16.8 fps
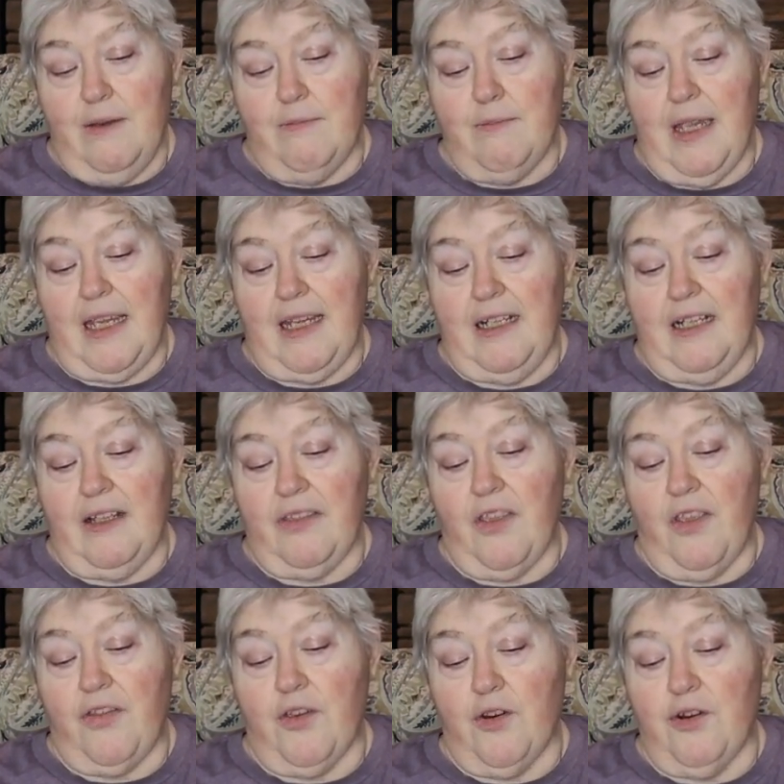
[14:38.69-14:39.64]
making it
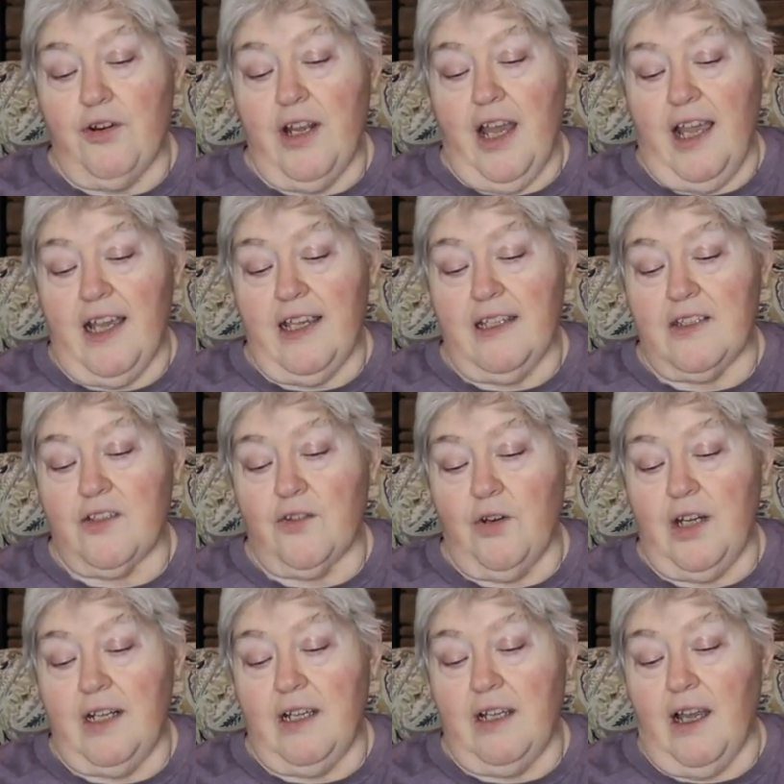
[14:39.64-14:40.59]
the third highest
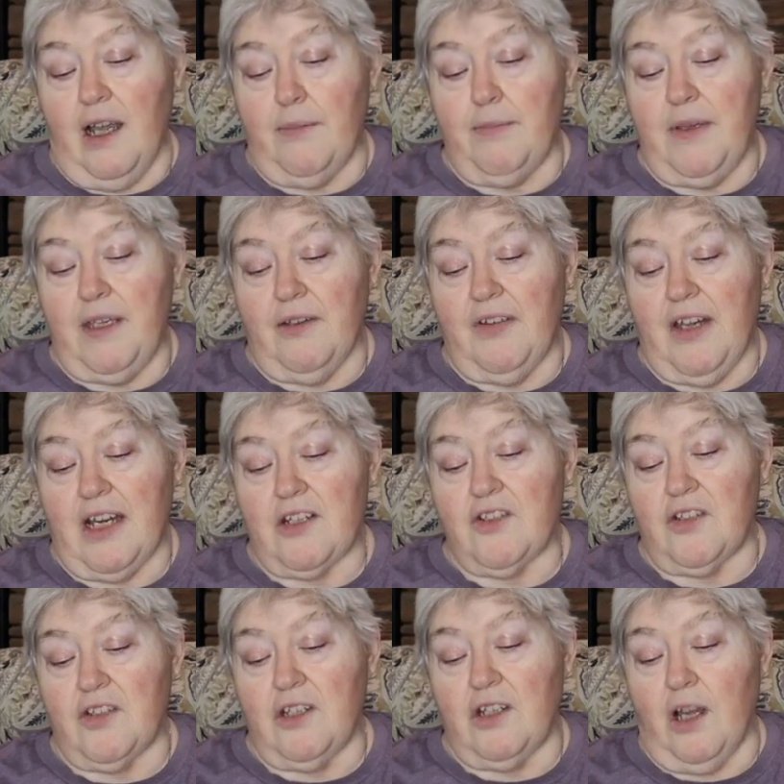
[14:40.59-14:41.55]
graded copy of
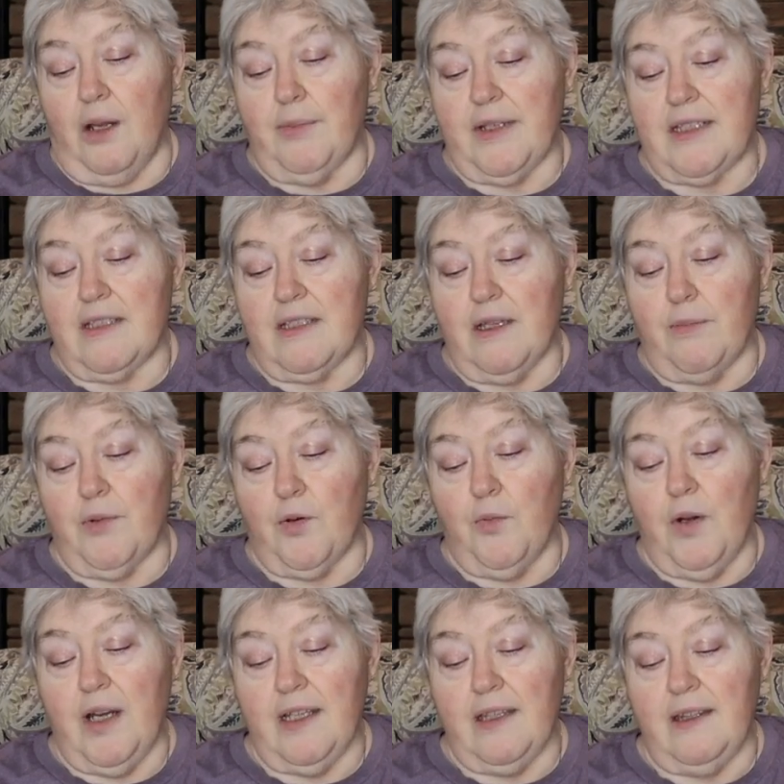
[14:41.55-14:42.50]
Action Comics number
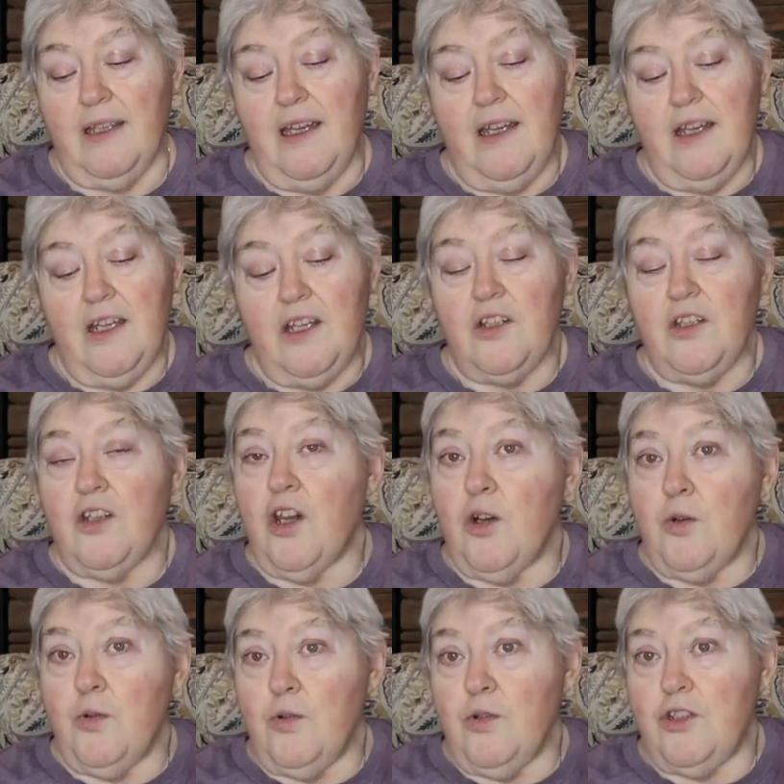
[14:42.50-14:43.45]
1
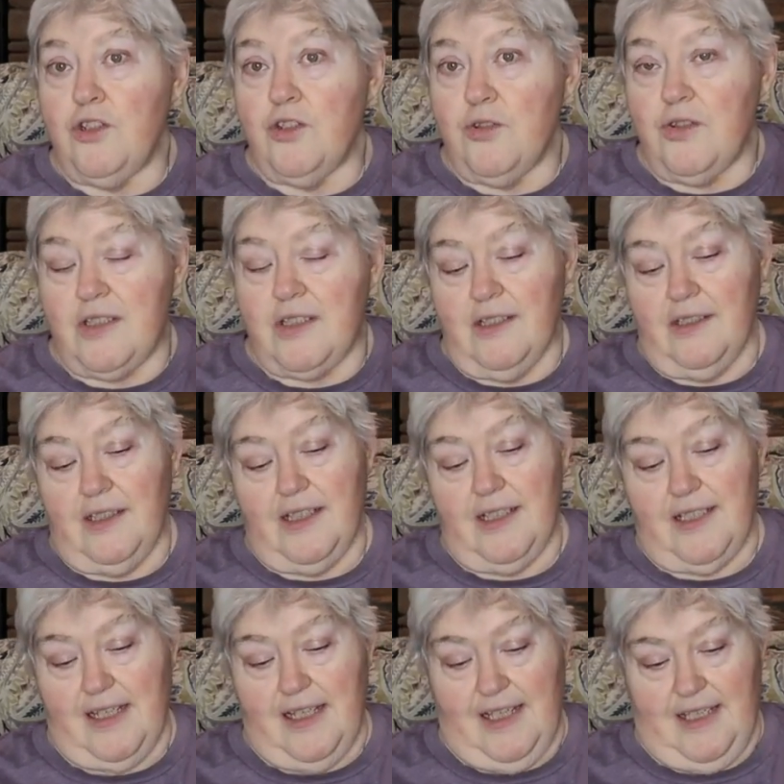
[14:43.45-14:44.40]
known to still
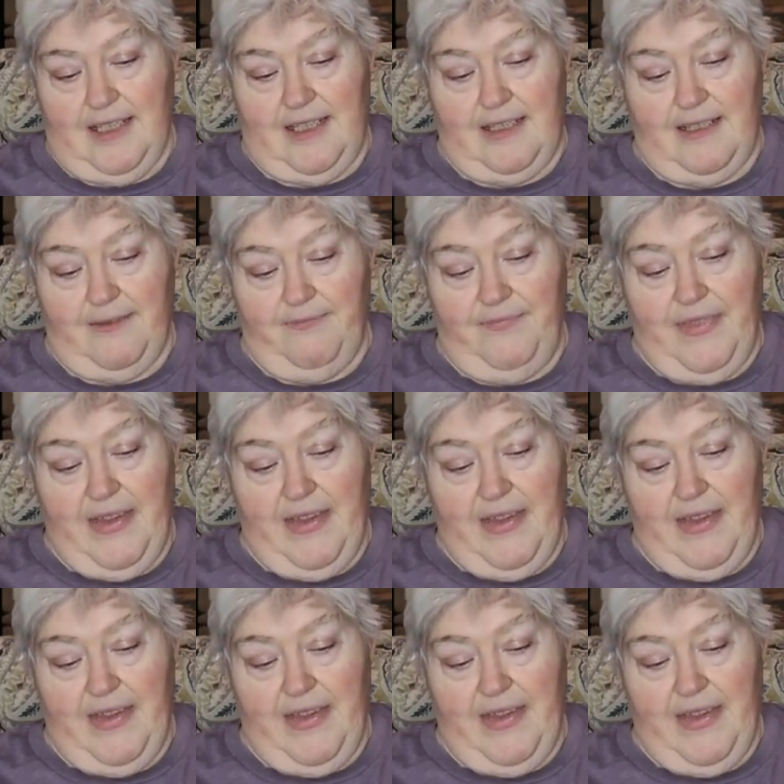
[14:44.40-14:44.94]
exist.